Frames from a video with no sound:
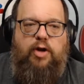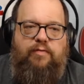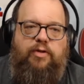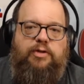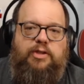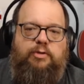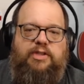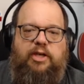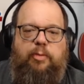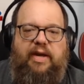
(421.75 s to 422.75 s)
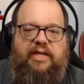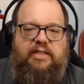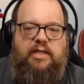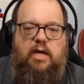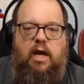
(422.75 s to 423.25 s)
of those two center
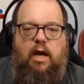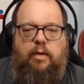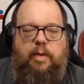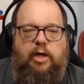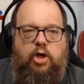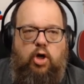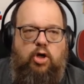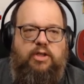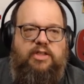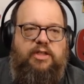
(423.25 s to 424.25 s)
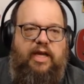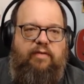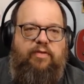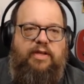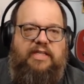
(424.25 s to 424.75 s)
backs occurs to
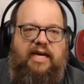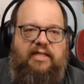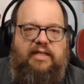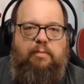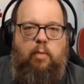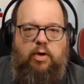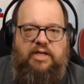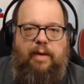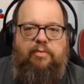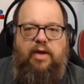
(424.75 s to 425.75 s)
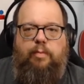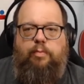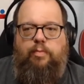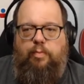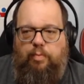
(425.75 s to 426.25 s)
give the tactic more depth and
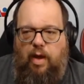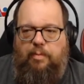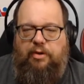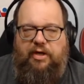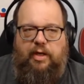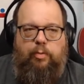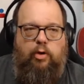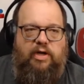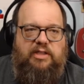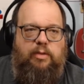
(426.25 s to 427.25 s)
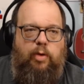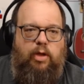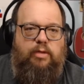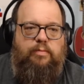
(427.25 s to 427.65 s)
ability to progress the ball.